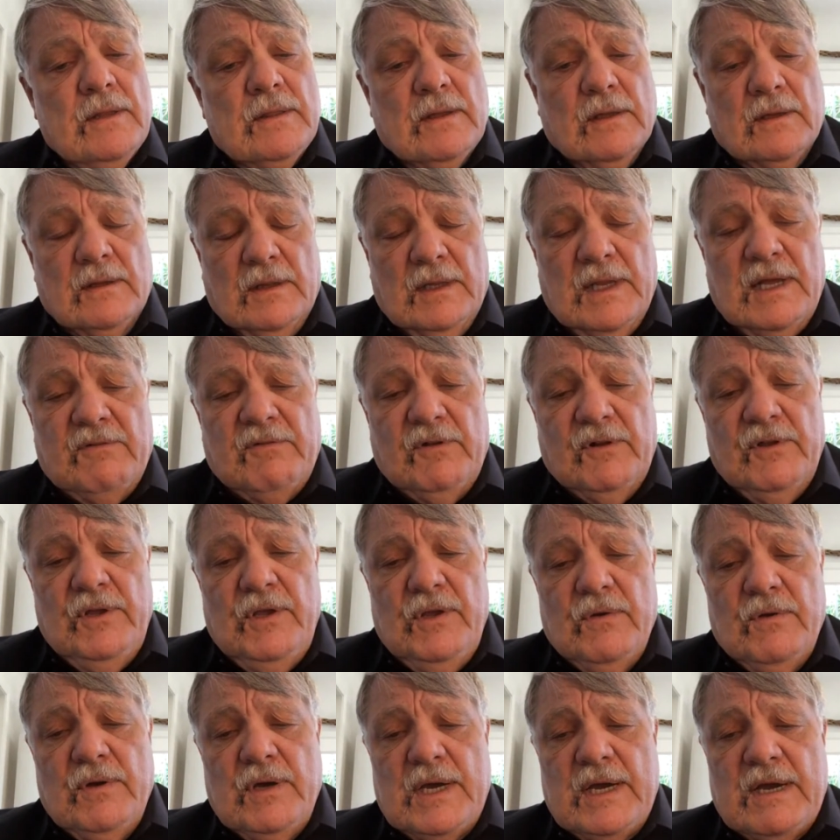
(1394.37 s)
The level
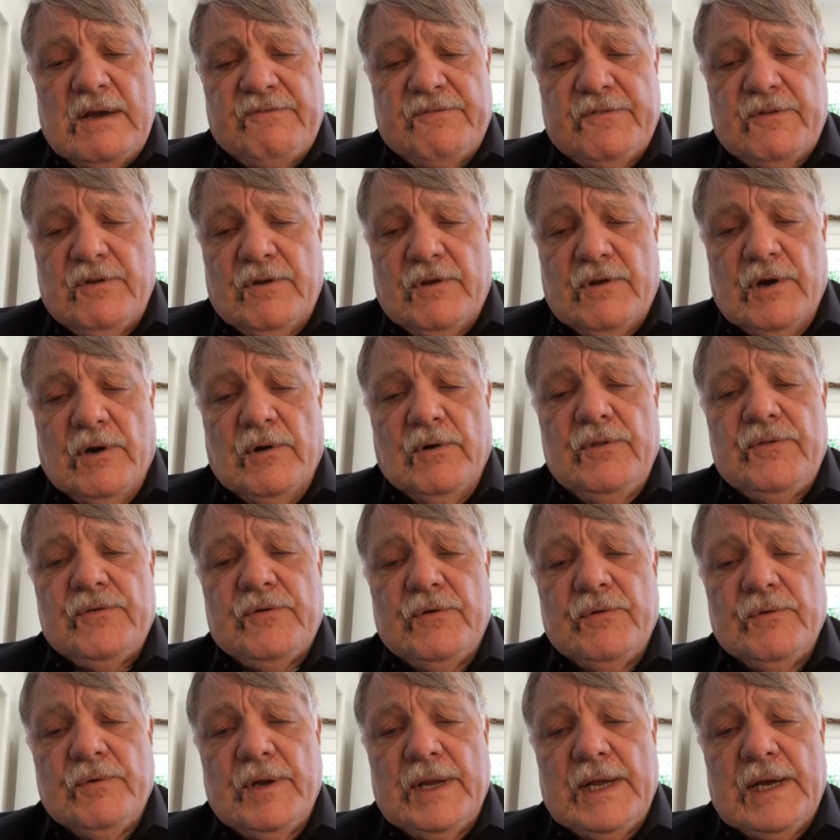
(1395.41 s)
you have to go
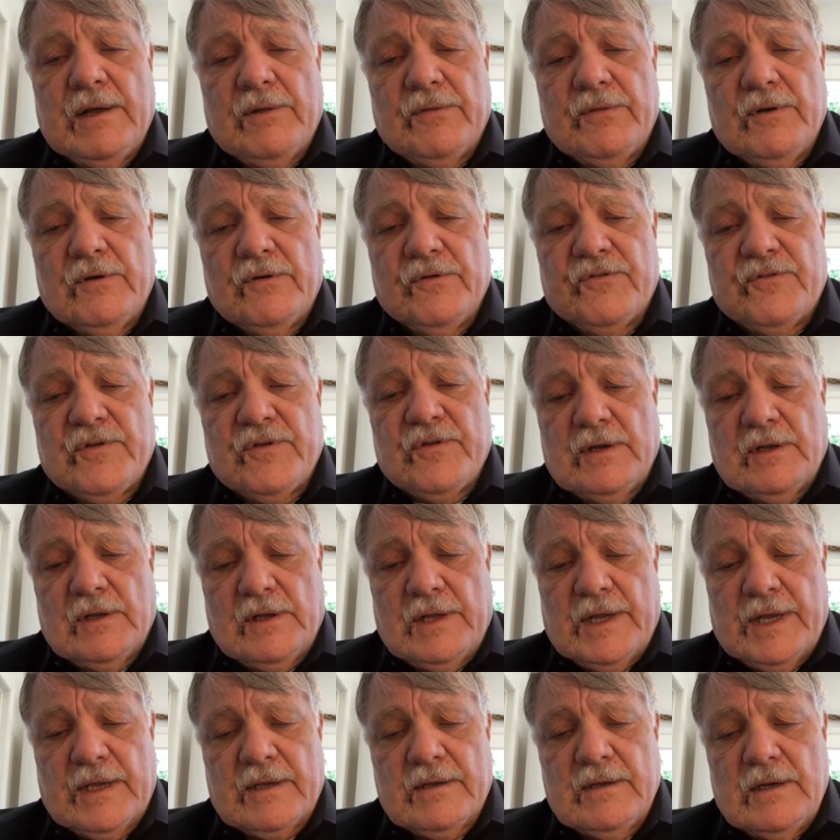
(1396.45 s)
through now, there's
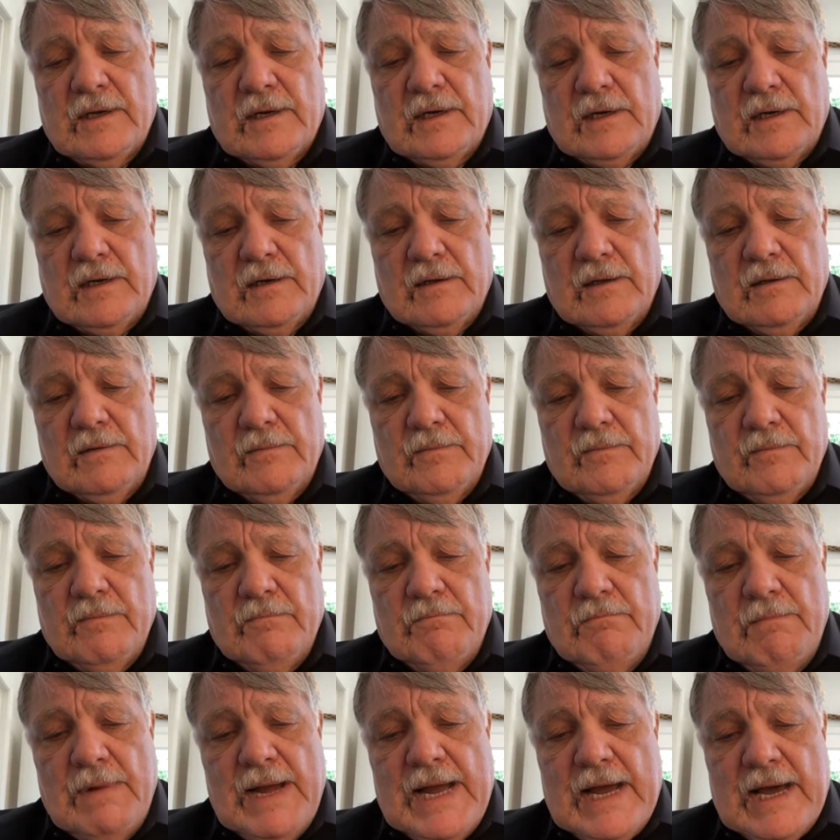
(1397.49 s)

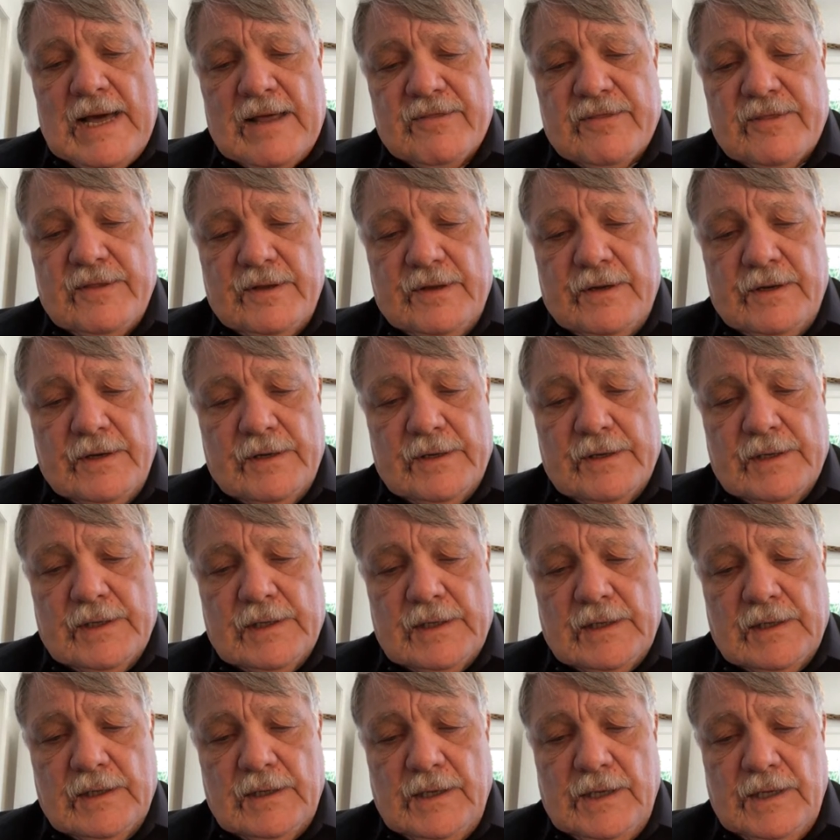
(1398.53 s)
math and
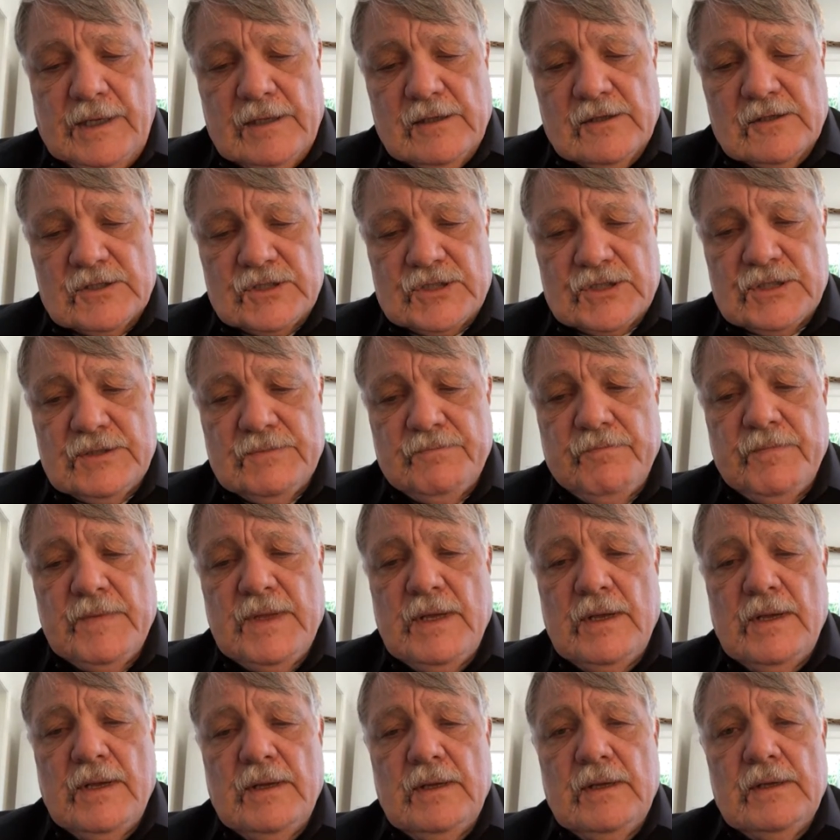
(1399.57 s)
English
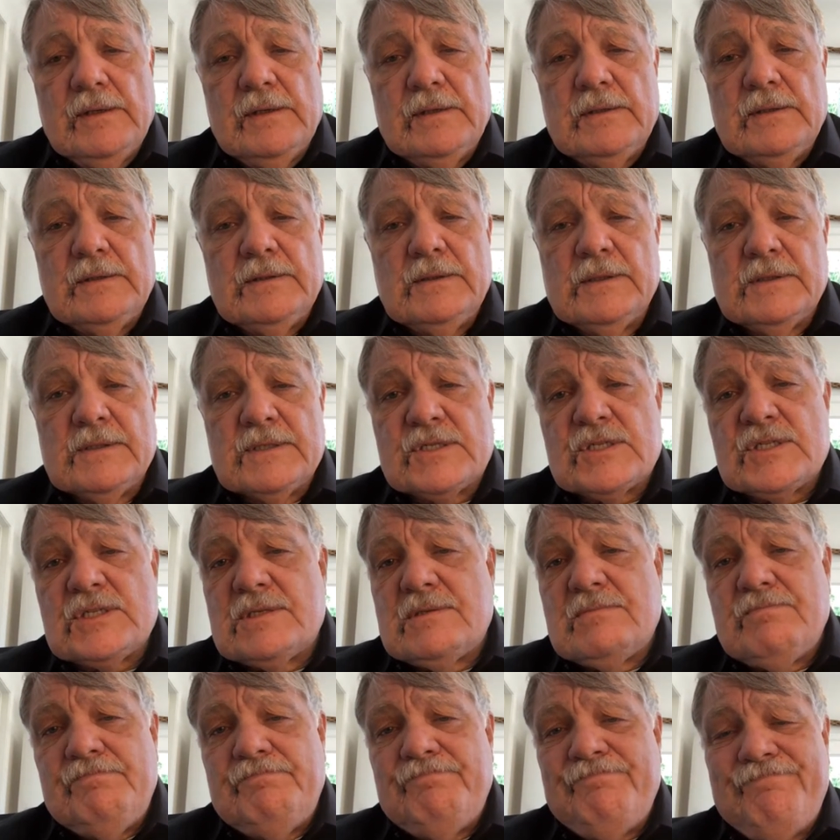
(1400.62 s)
is
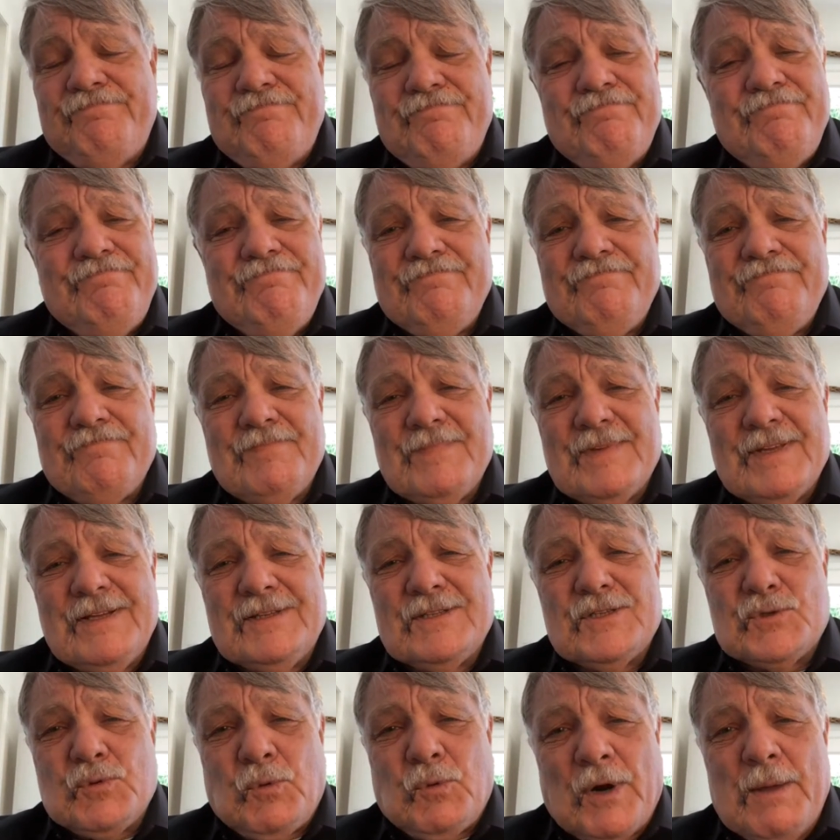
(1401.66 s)

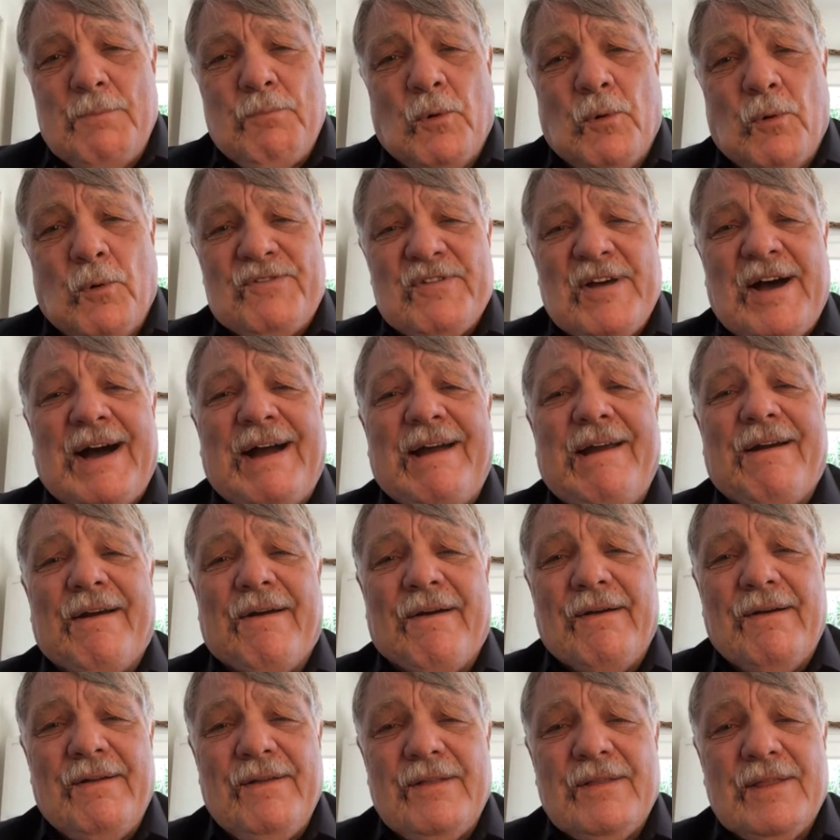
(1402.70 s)
20 points
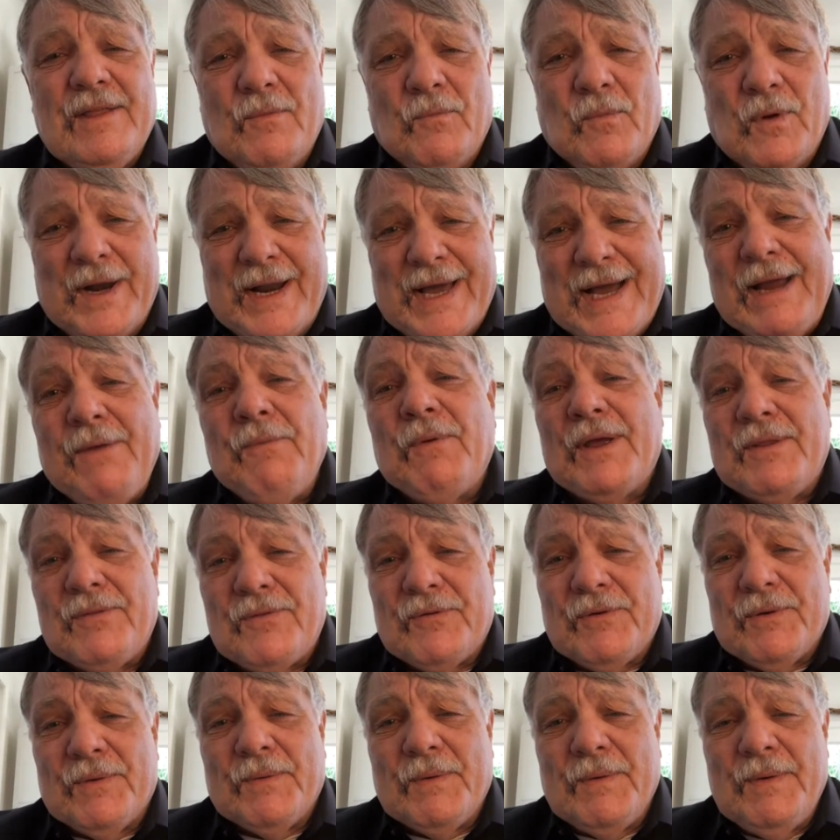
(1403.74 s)
higher than when I went
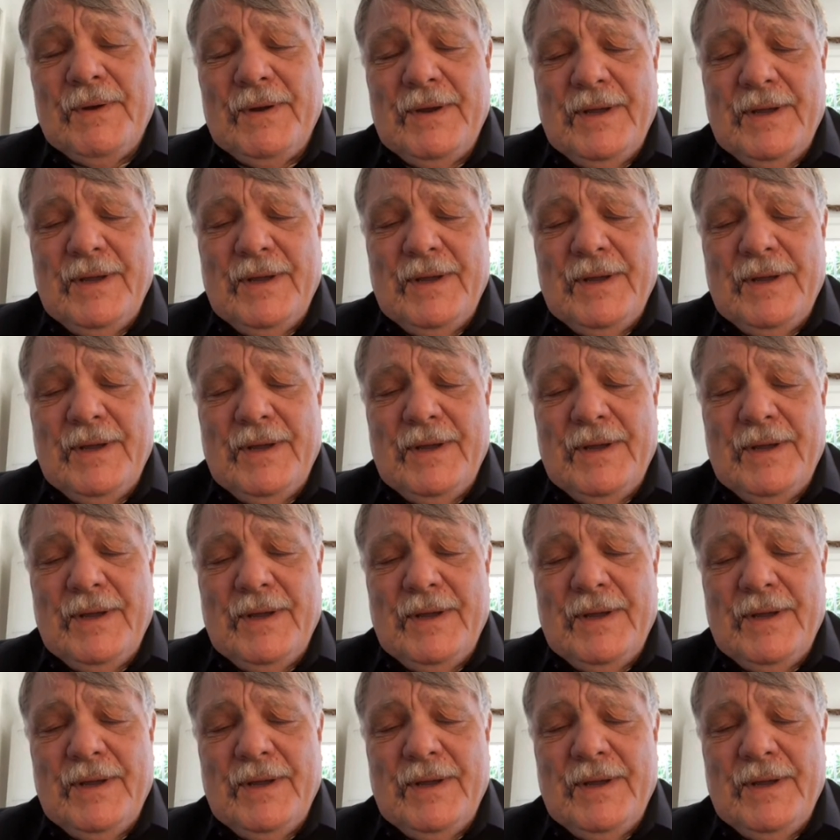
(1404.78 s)
through.